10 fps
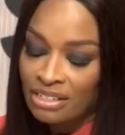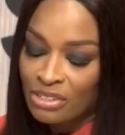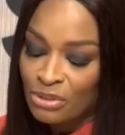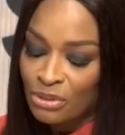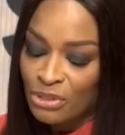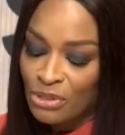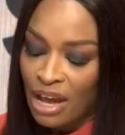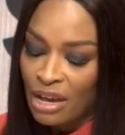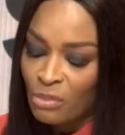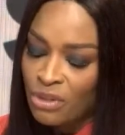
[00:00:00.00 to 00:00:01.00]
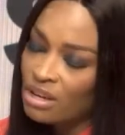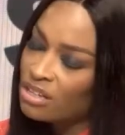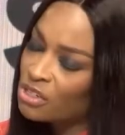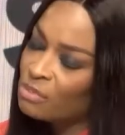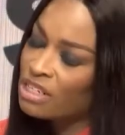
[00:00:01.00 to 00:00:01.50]
story. So I want to
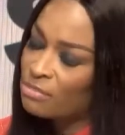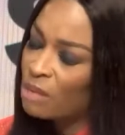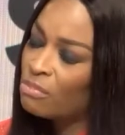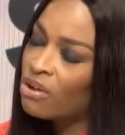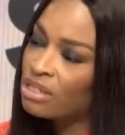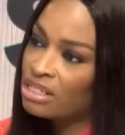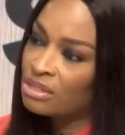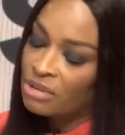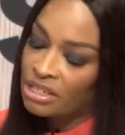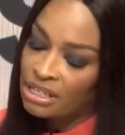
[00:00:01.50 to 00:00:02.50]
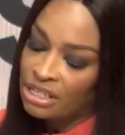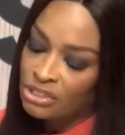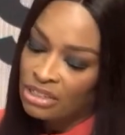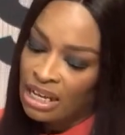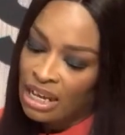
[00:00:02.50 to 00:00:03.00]
ask you a bit about policy and
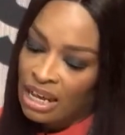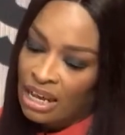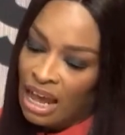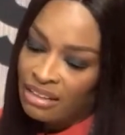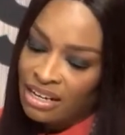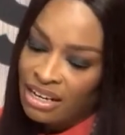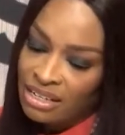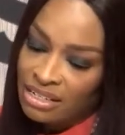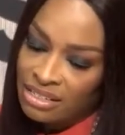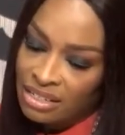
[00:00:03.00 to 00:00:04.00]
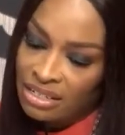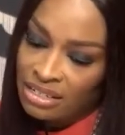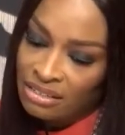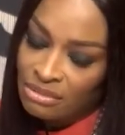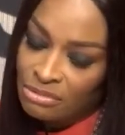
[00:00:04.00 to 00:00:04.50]
regulation. Are there
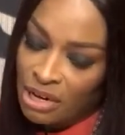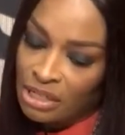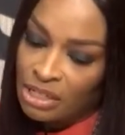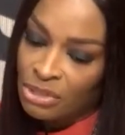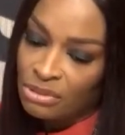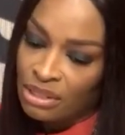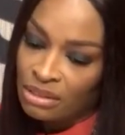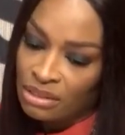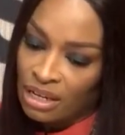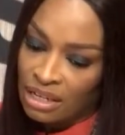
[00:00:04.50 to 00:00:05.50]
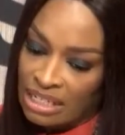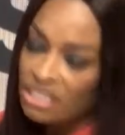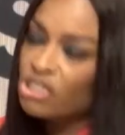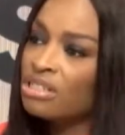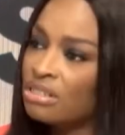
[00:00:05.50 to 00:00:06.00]
certain regulatory
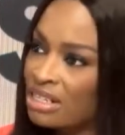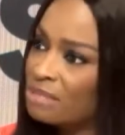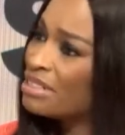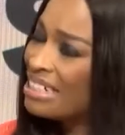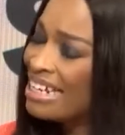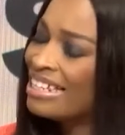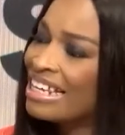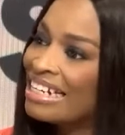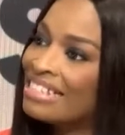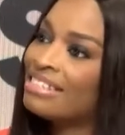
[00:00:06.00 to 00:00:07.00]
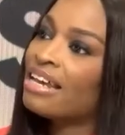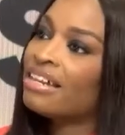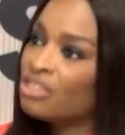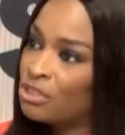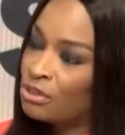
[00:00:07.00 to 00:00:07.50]
initiatives that have been taken that
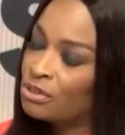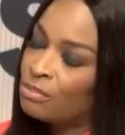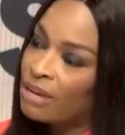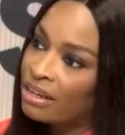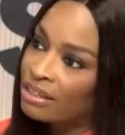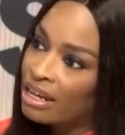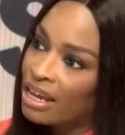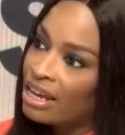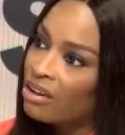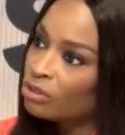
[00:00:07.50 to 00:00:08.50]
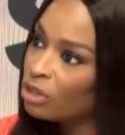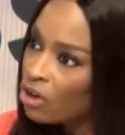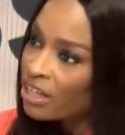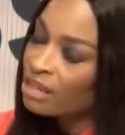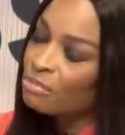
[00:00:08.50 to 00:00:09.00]
excite you about
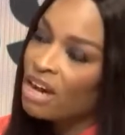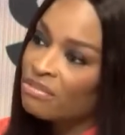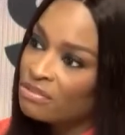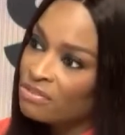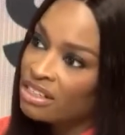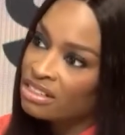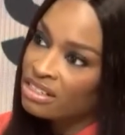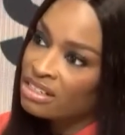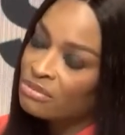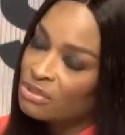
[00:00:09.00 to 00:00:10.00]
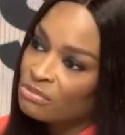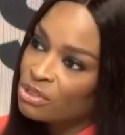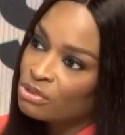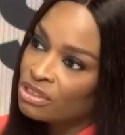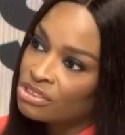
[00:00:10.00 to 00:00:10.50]
unlocking private financing for
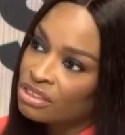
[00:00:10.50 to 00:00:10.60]
infrastructure?